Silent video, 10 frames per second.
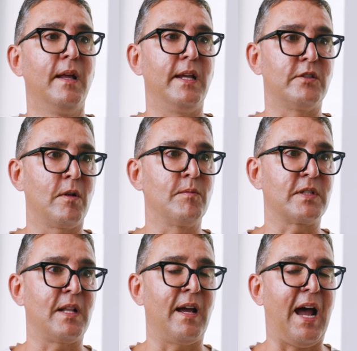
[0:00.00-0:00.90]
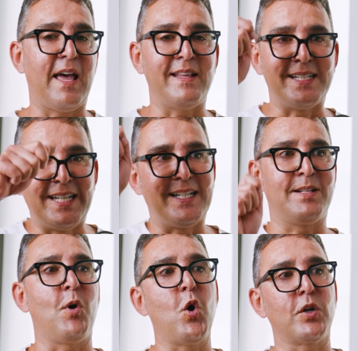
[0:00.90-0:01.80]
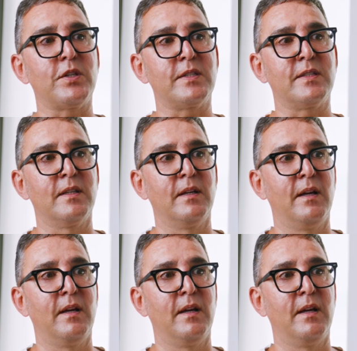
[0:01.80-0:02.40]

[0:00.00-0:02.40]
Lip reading: It's almost like I hadn't ticked the box.